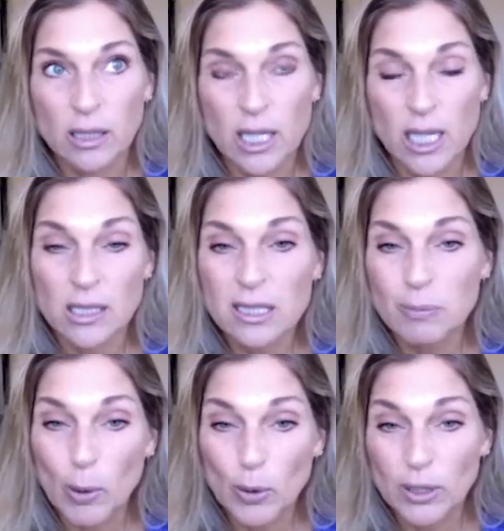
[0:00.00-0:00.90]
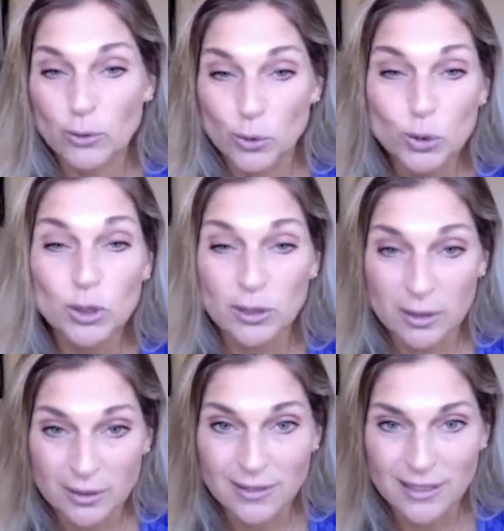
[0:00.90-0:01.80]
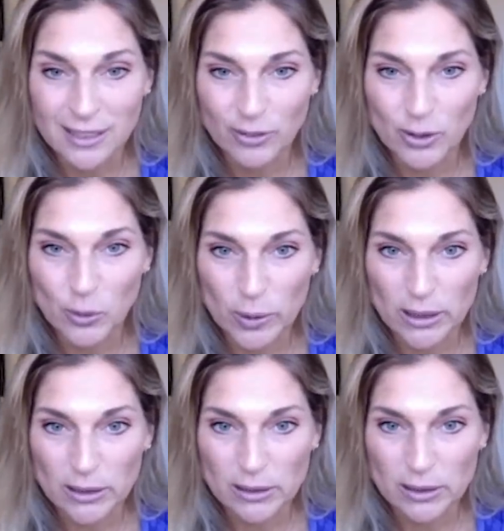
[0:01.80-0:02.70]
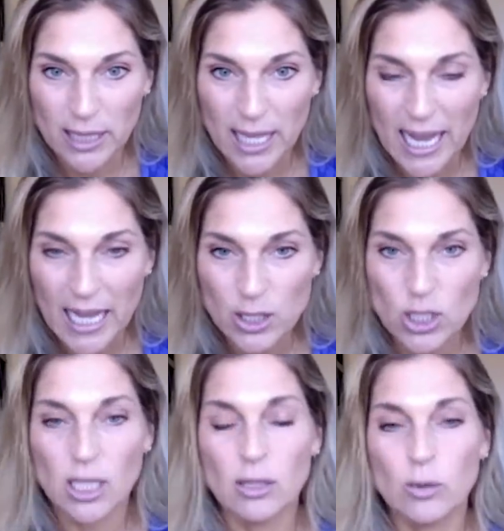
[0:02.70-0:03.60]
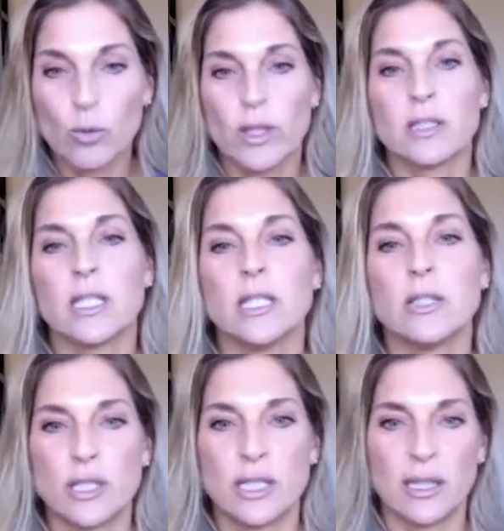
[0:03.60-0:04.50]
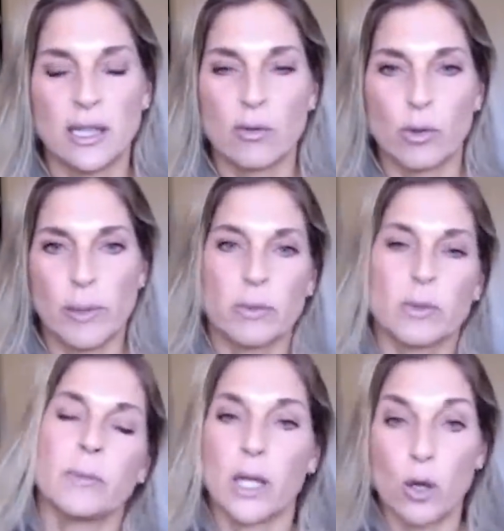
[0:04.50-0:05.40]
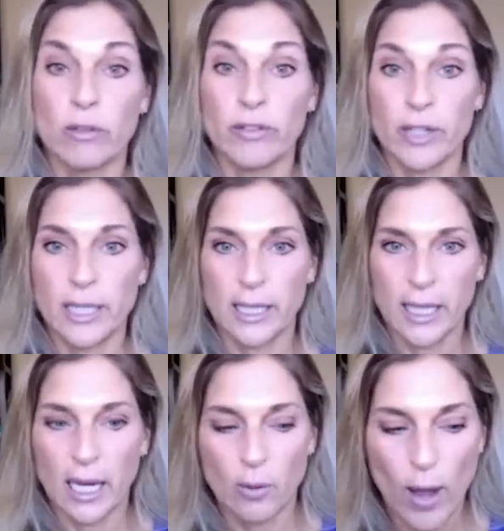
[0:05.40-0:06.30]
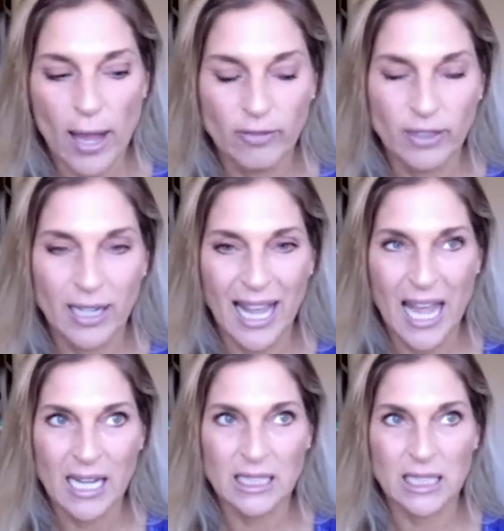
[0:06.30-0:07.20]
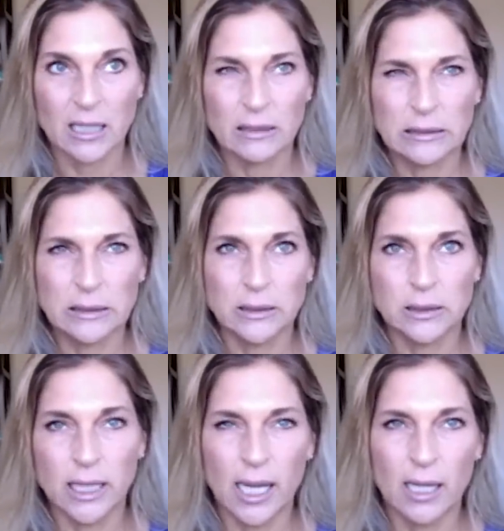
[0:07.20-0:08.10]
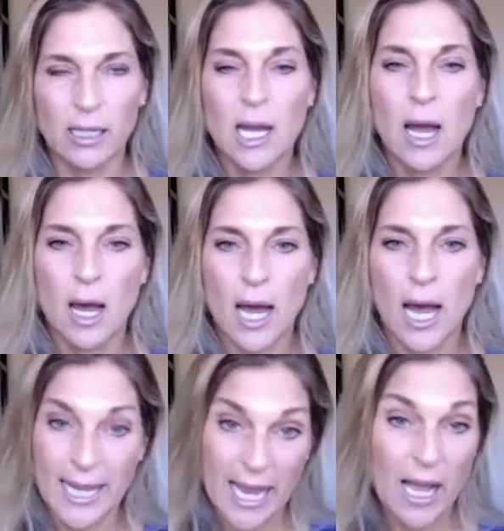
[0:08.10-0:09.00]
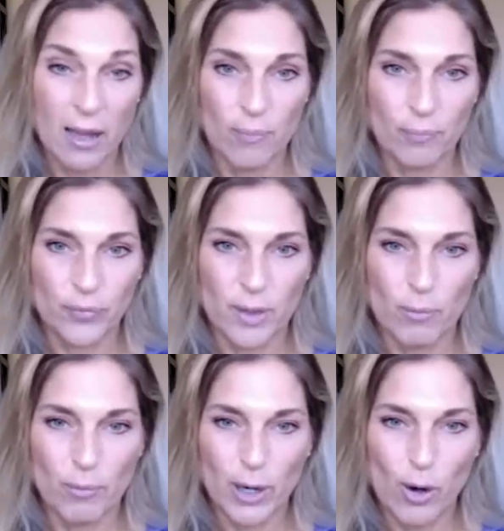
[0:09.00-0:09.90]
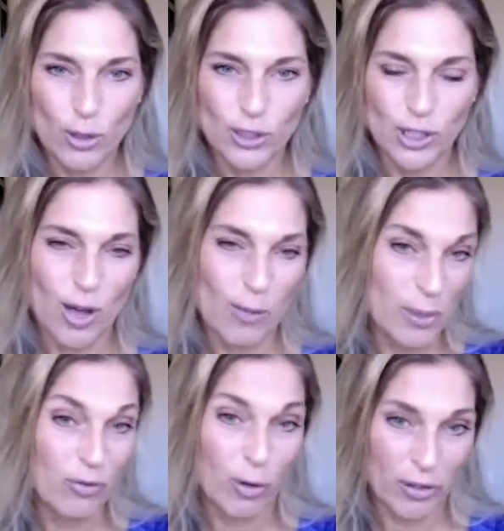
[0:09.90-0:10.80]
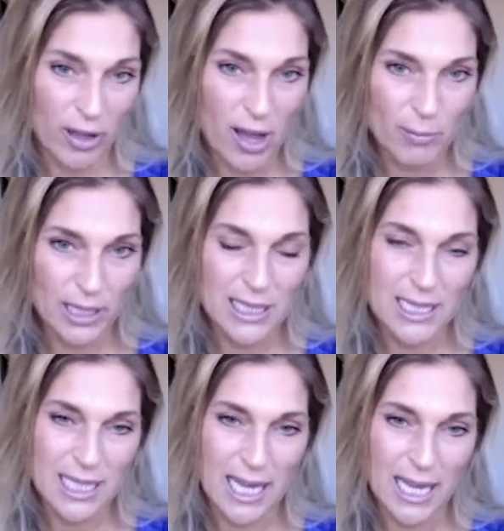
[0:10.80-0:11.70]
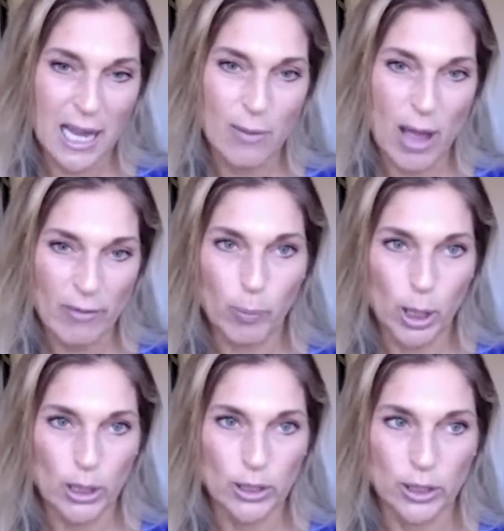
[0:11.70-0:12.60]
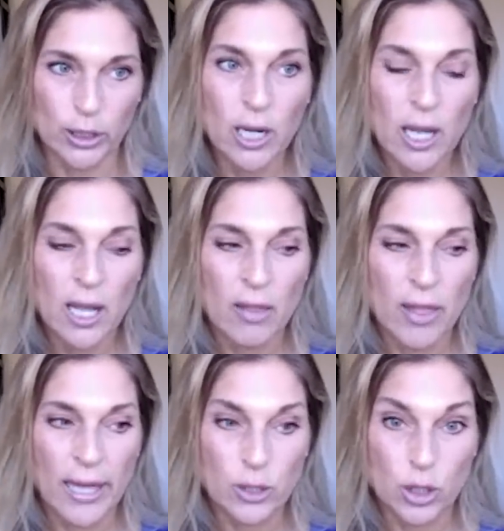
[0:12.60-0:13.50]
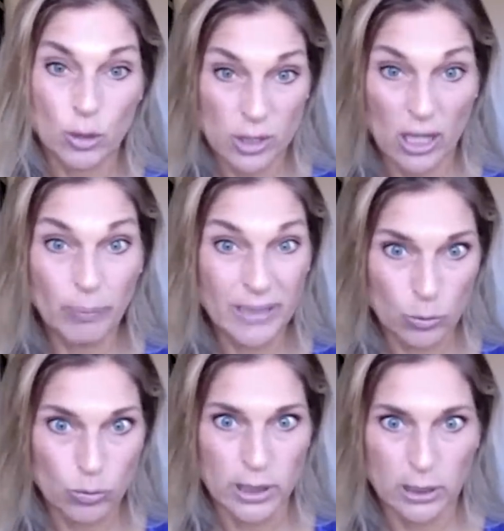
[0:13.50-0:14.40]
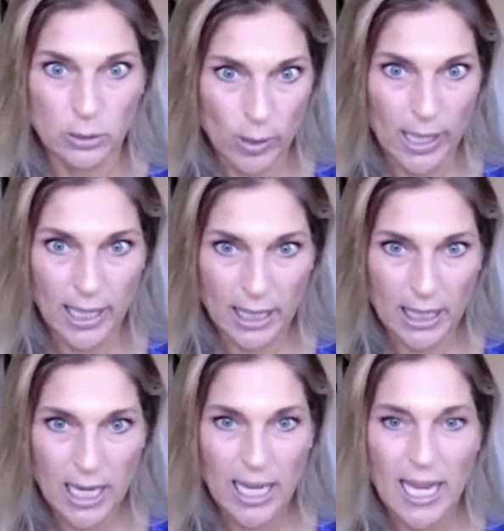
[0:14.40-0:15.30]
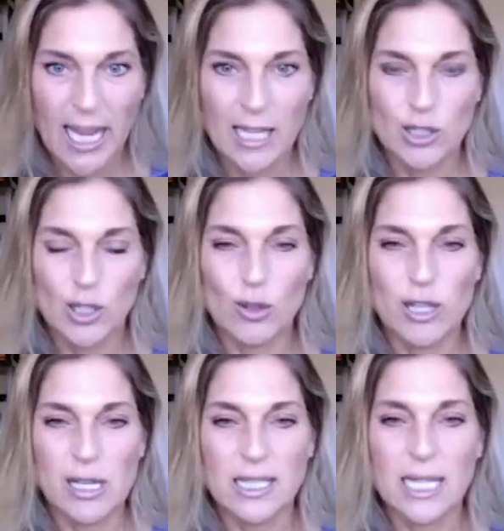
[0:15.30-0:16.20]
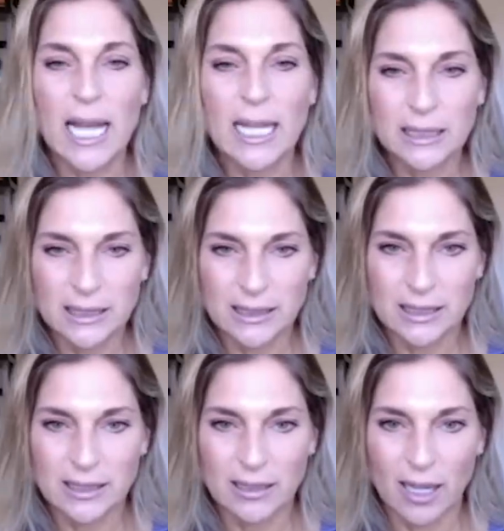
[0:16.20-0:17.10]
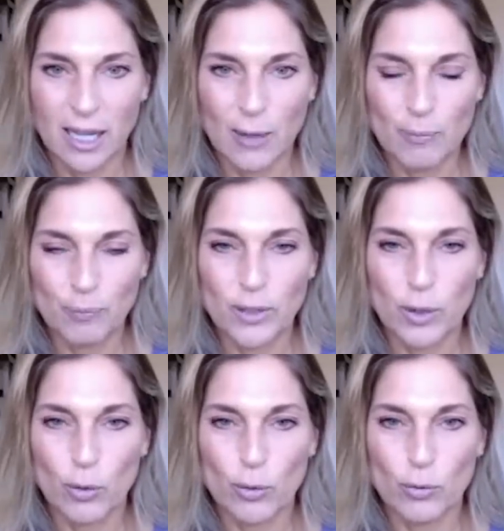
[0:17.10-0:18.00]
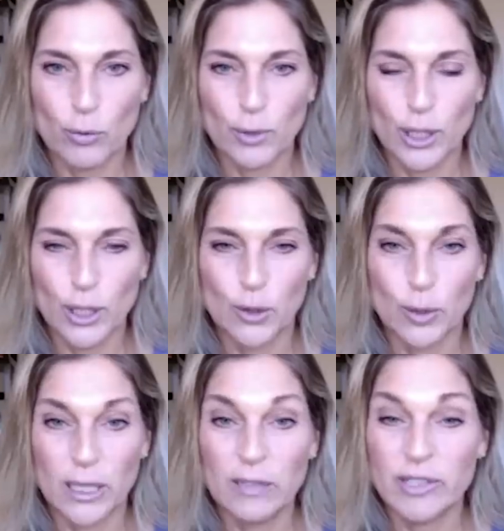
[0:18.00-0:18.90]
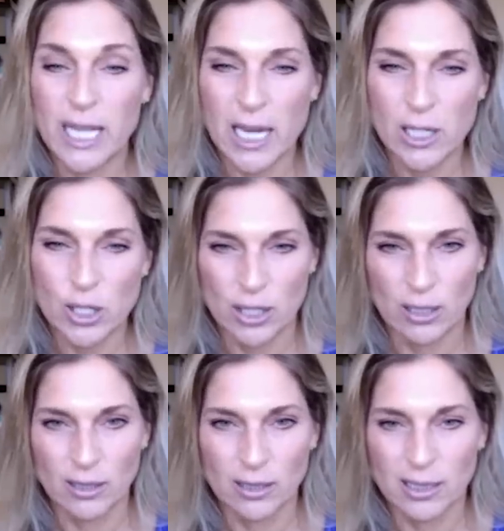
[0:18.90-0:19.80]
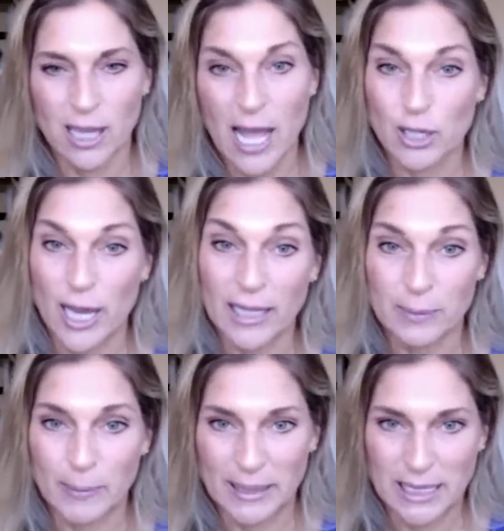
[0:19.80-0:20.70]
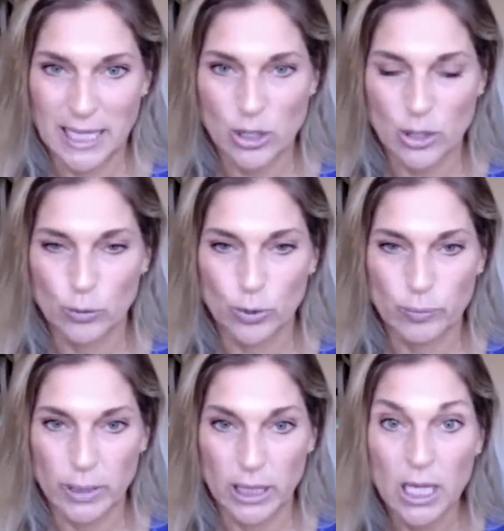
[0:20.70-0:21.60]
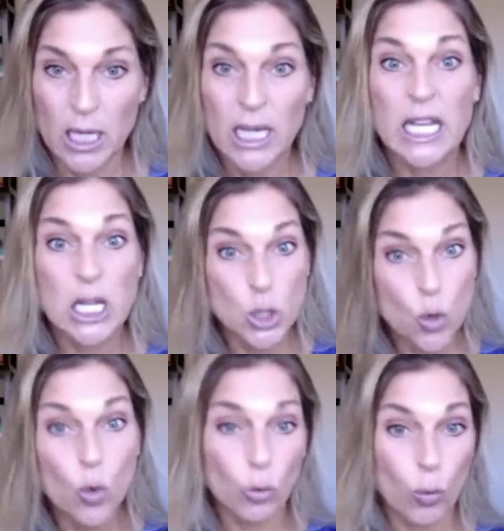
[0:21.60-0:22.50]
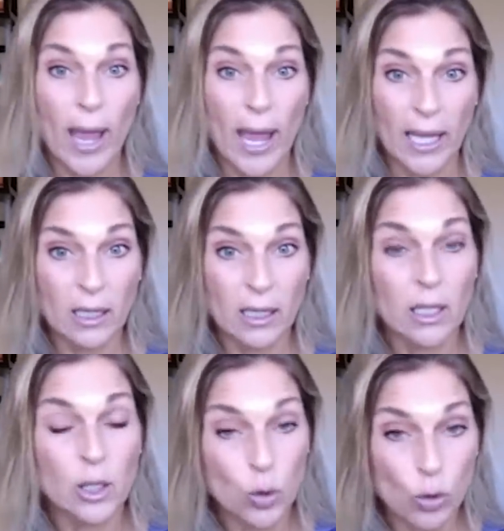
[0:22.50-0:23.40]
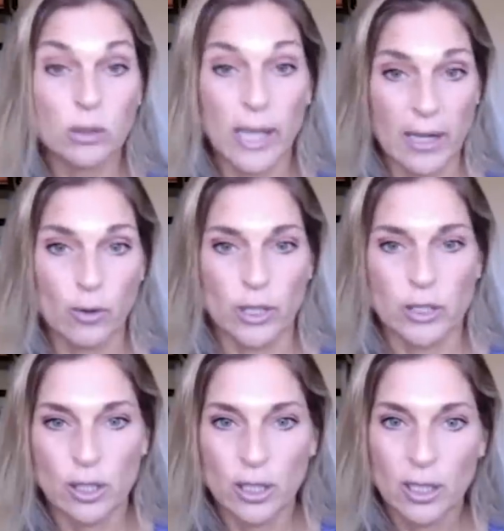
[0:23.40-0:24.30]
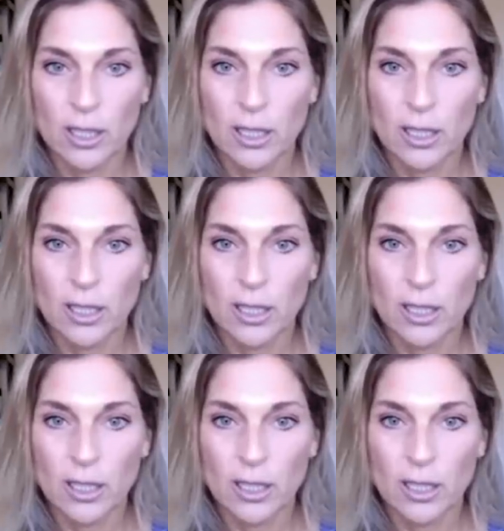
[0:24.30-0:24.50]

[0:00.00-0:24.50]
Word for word: the unspoken rule, if you will. And so there's an interesting thing where people are like, "Oh, you're a very dedicated wife," and I and it's like, "Oh, yeah, I am." But also, I'll be forthcoming and say I have a partner that shows up in a real way, mm-hmm. and so the silence um, you know invitation slash expectation would be in your way your language